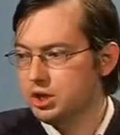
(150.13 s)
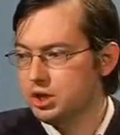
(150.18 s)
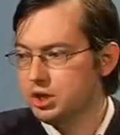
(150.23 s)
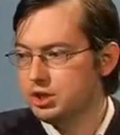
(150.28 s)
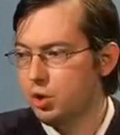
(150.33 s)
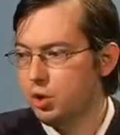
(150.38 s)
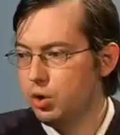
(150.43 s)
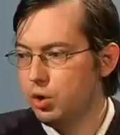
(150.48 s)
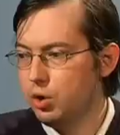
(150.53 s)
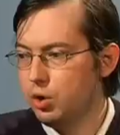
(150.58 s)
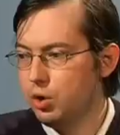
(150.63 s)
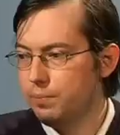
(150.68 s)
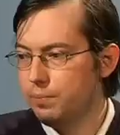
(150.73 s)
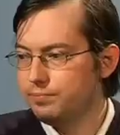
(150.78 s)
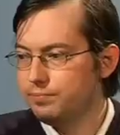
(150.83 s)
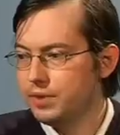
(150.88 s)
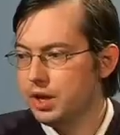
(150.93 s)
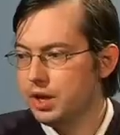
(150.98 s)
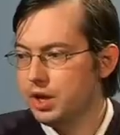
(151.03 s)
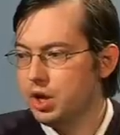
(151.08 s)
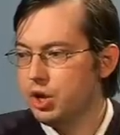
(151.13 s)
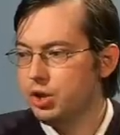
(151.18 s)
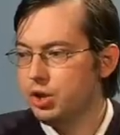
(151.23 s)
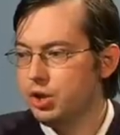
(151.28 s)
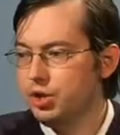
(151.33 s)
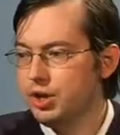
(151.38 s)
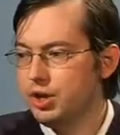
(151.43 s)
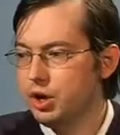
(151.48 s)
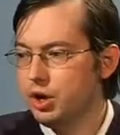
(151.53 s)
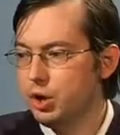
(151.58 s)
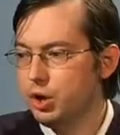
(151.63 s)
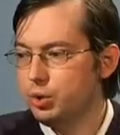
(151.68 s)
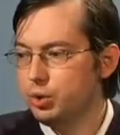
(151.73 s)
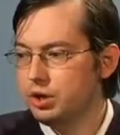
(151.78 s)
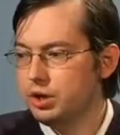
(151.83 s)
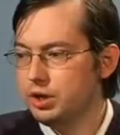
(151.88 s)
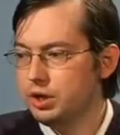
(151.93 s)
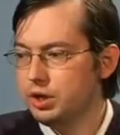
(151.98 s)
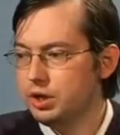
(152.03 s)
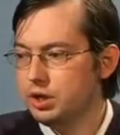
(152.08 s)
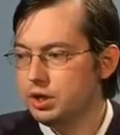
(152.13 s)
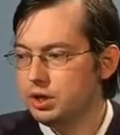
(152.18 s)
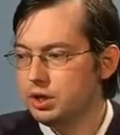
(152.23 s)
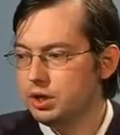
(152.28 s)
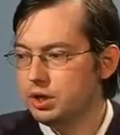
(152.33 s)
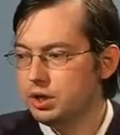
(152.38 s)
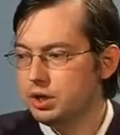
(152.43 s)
So the only